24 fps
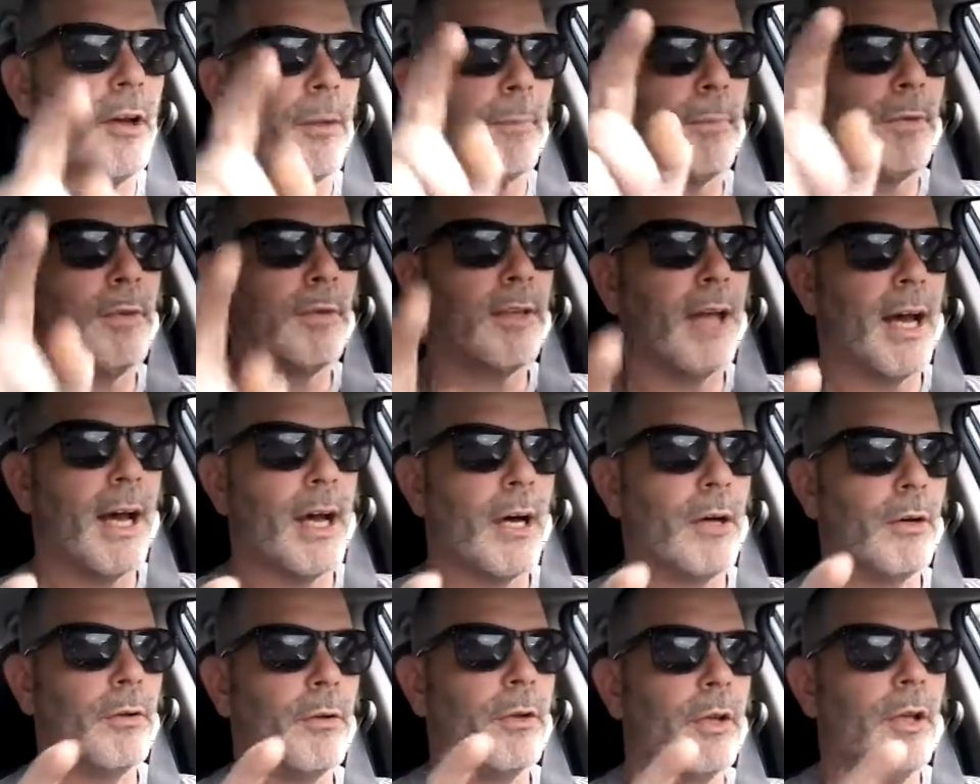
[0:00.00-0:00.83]
up and
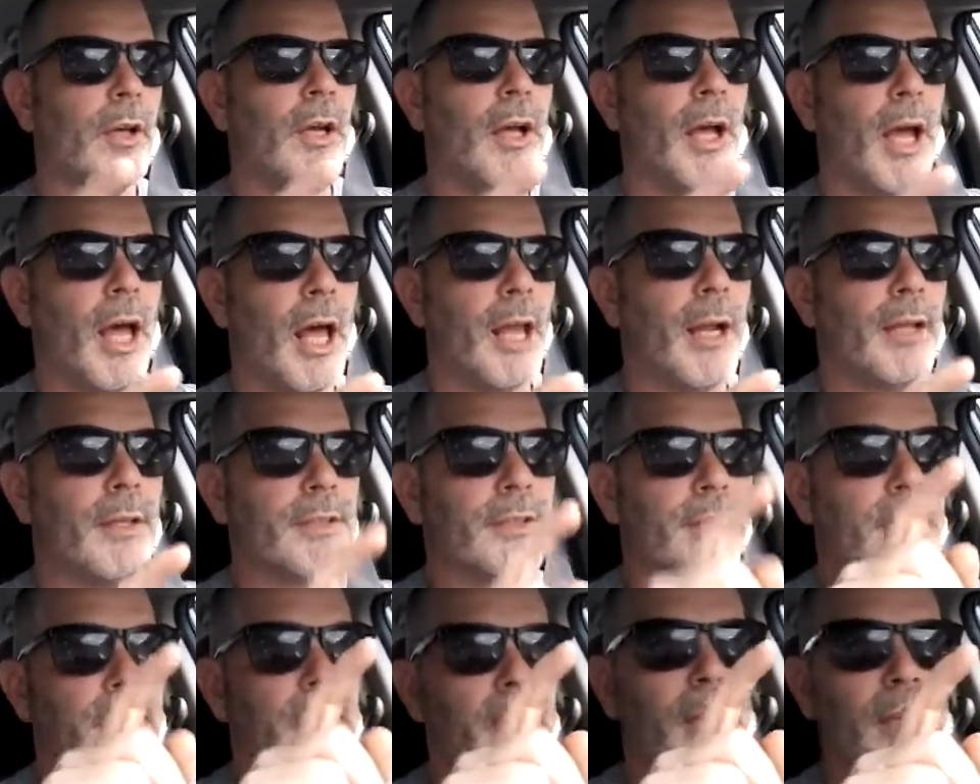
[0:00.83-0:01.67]
down, and
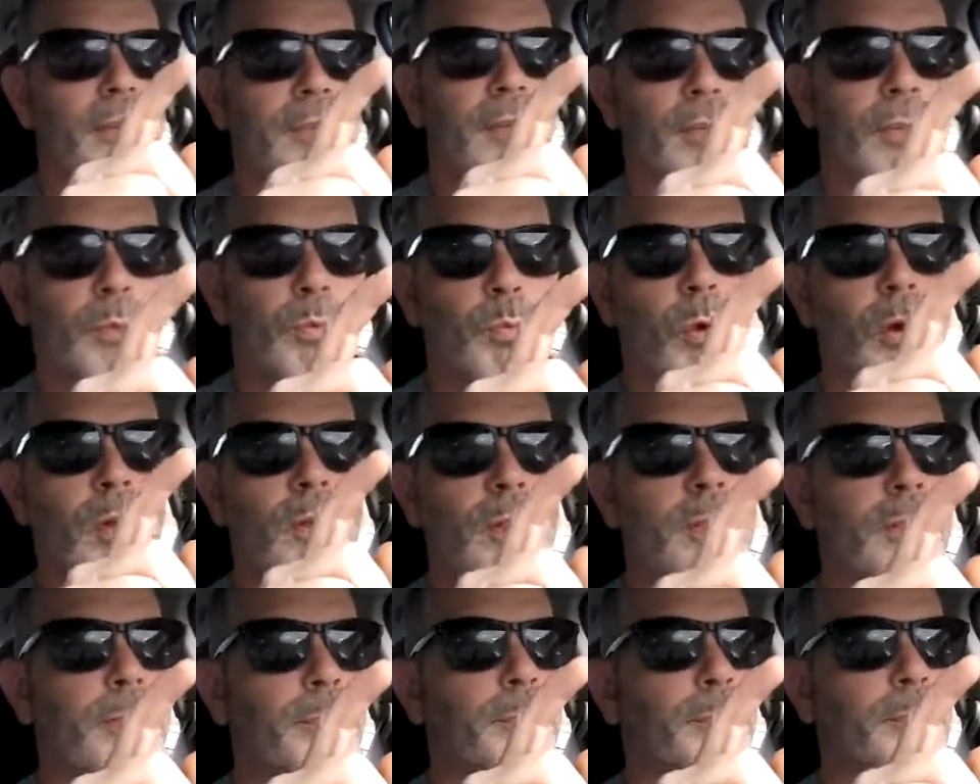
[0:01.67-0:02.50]
it's hit this
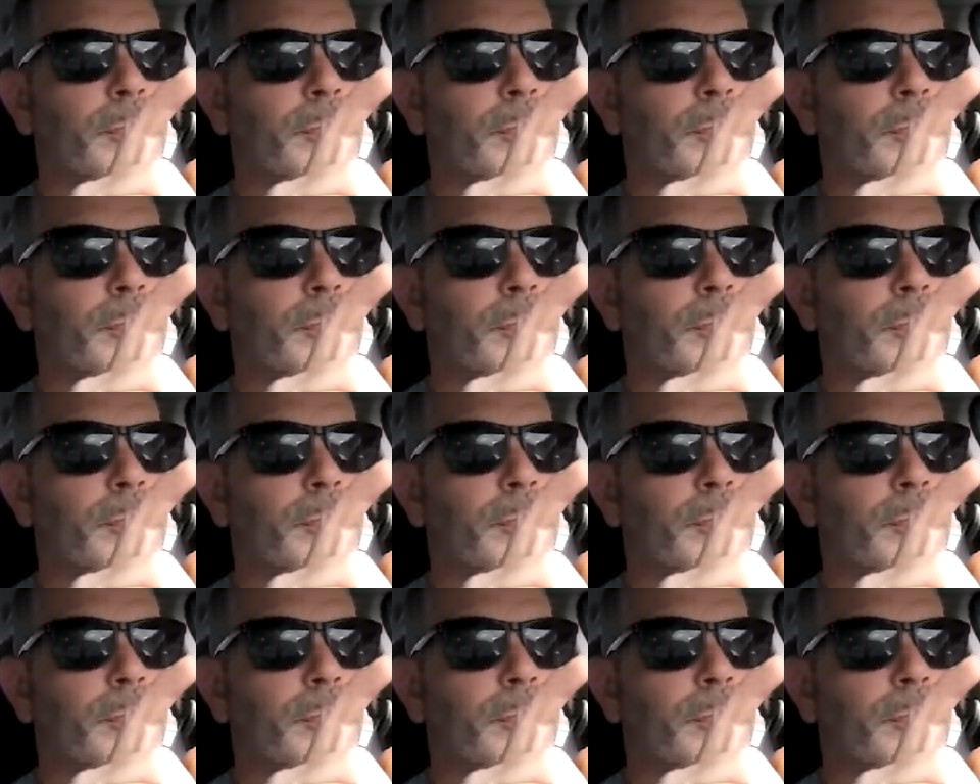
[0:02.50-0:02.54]
one